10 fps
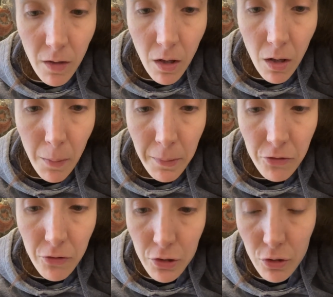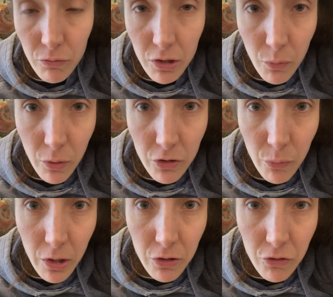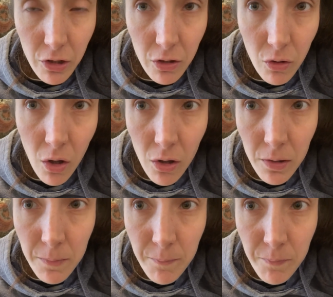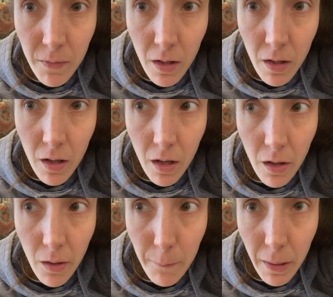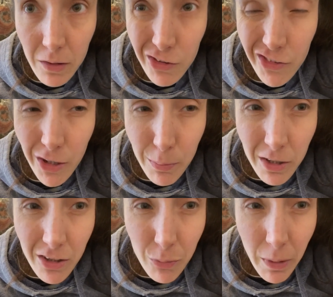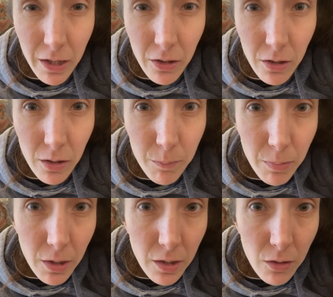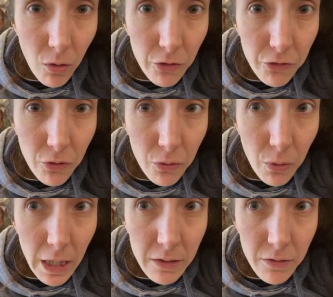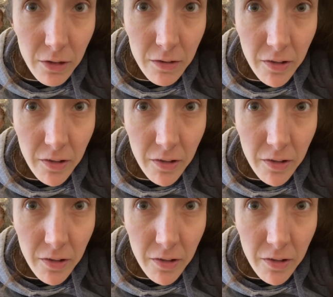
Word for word: Um, and so that you could read the words while you sing along. Um, I learned how to play this by ear, but also I did